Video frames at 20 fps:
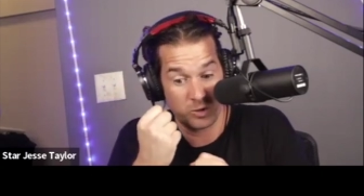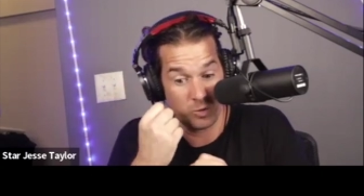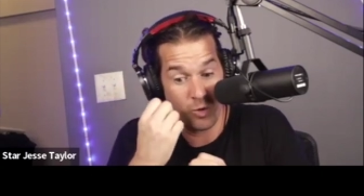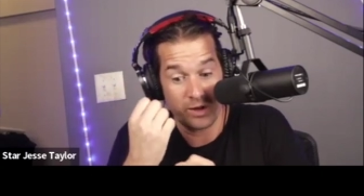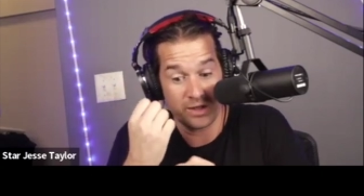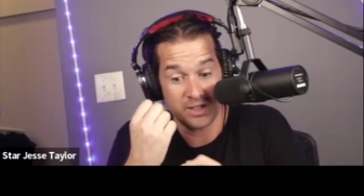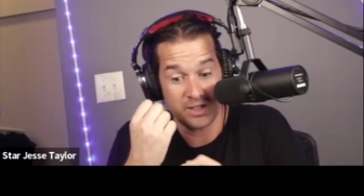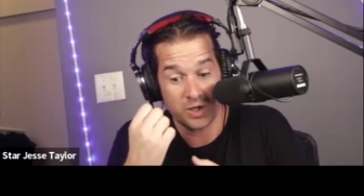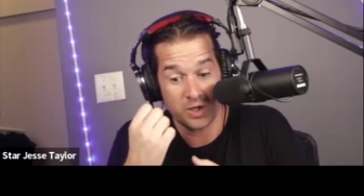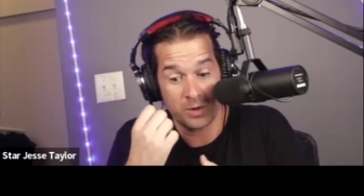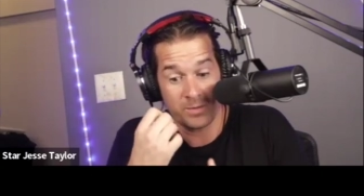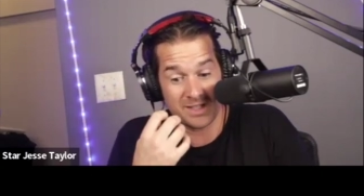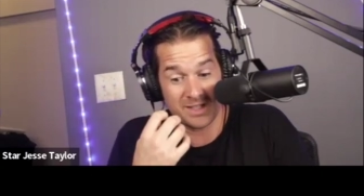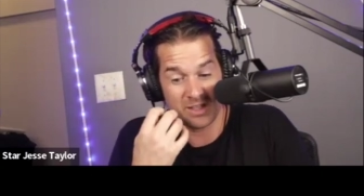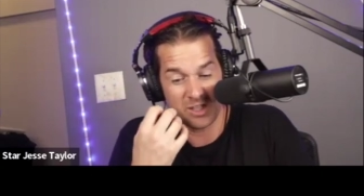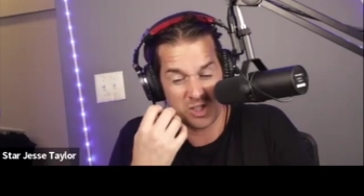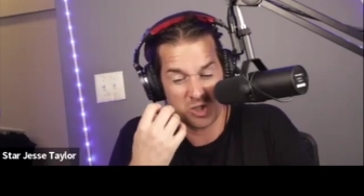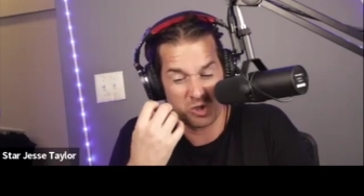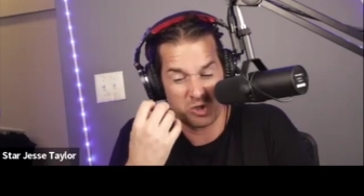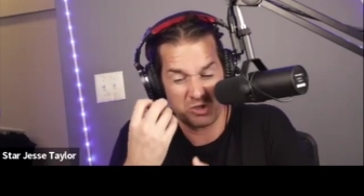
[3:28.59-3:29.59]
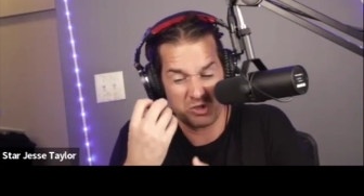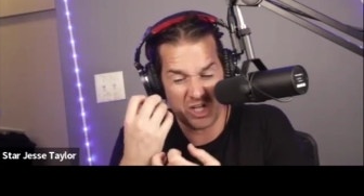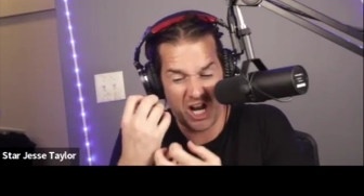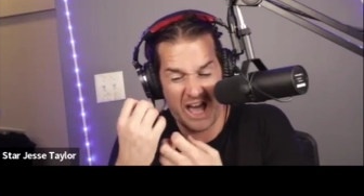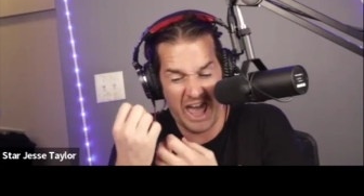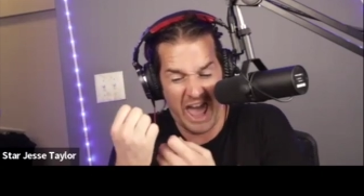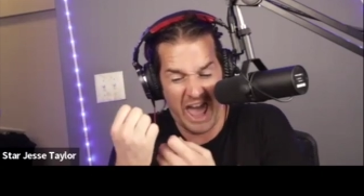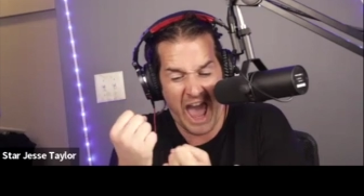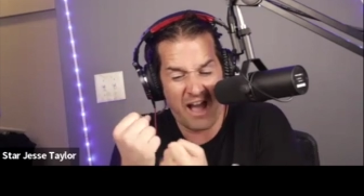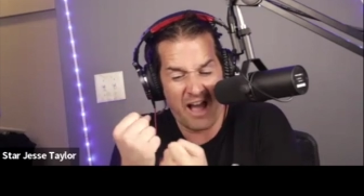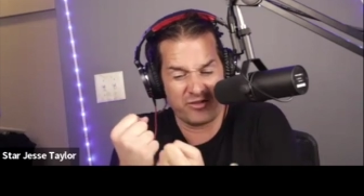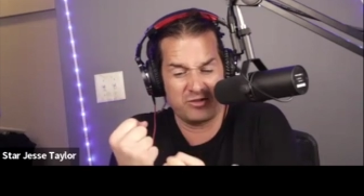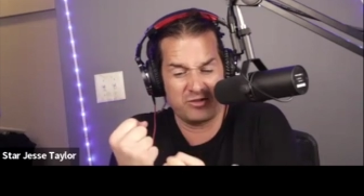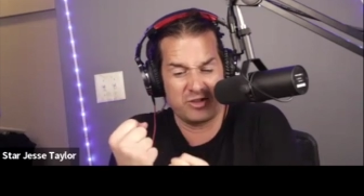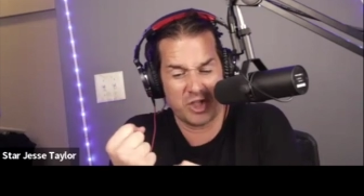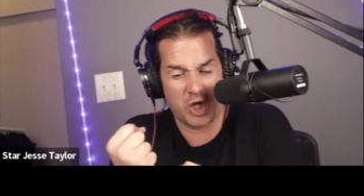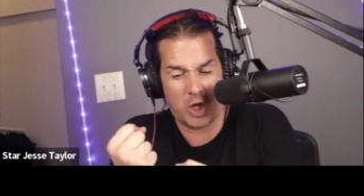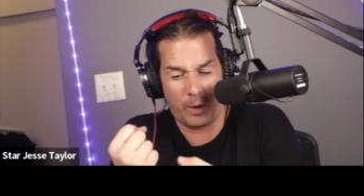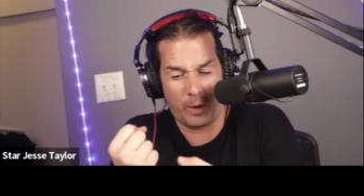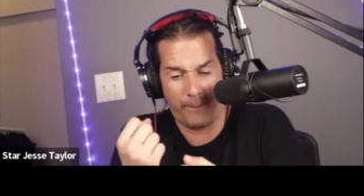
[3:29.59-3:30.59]
It's almost like this urge, I have to
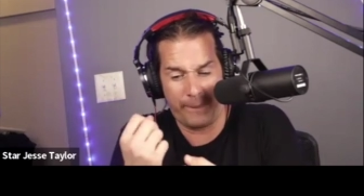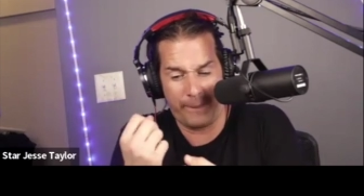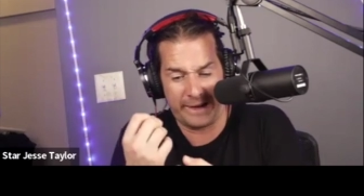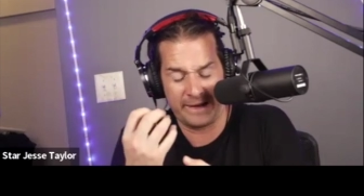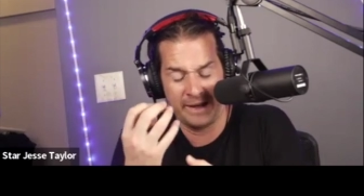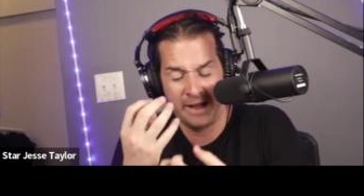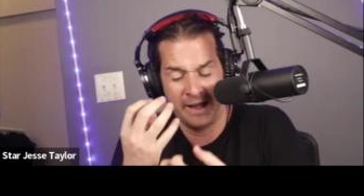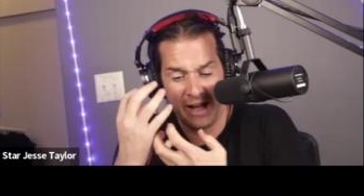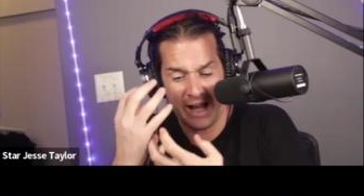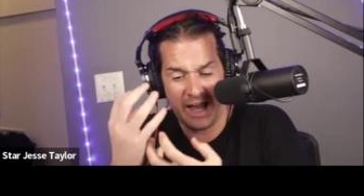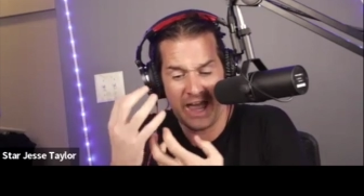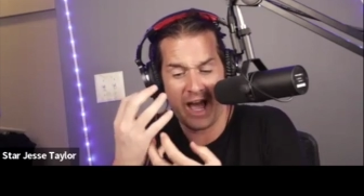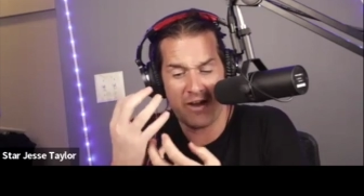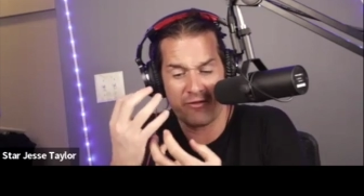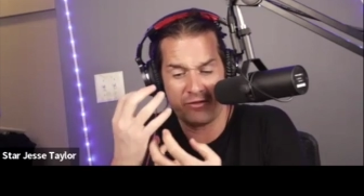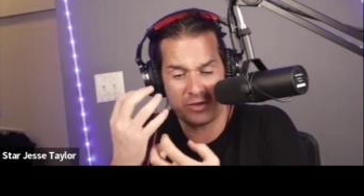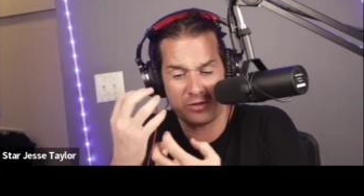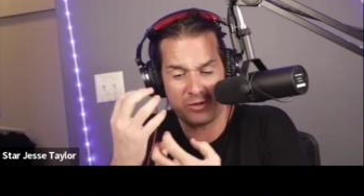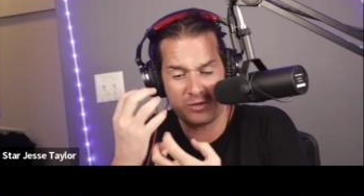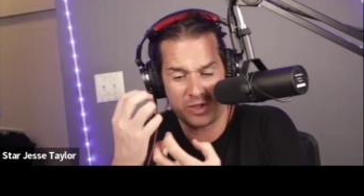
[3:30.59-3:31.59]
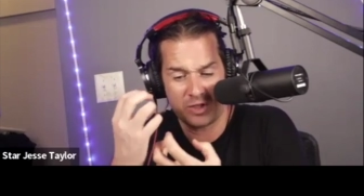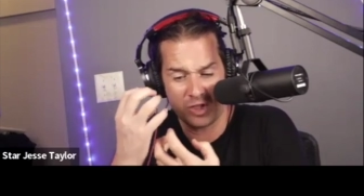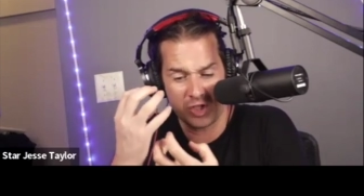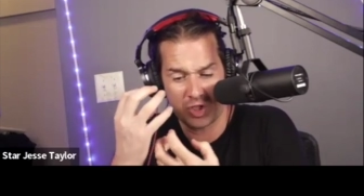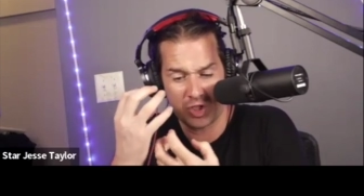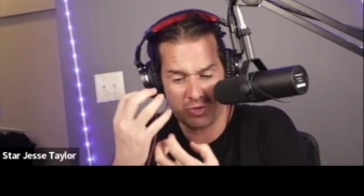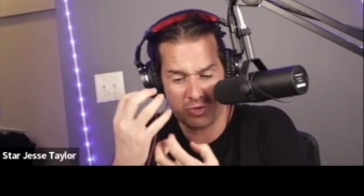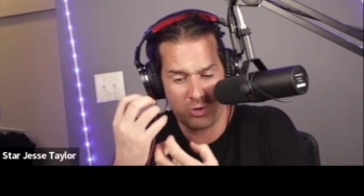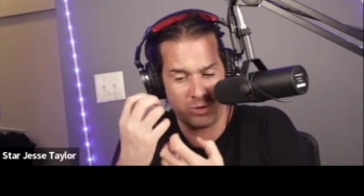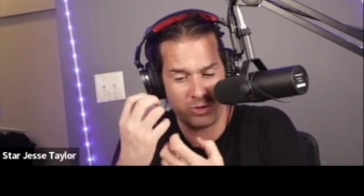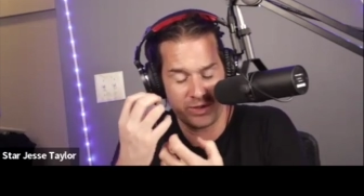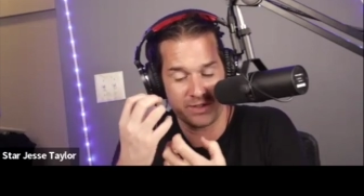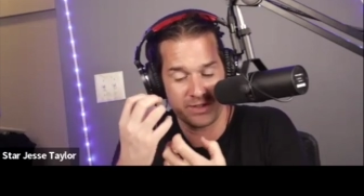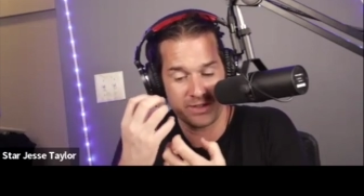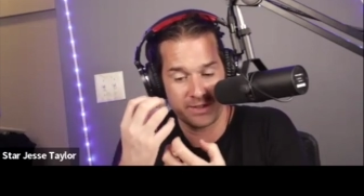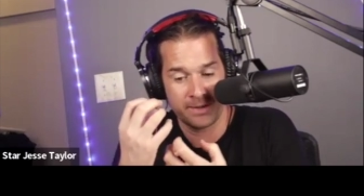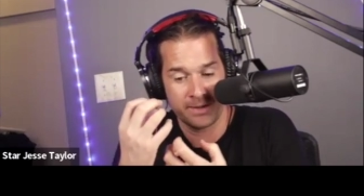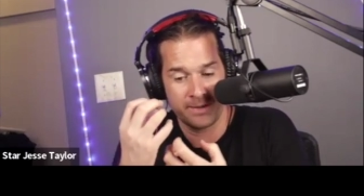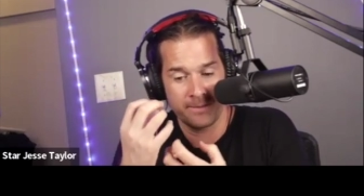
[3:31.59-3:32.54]
talk back. I have to control this.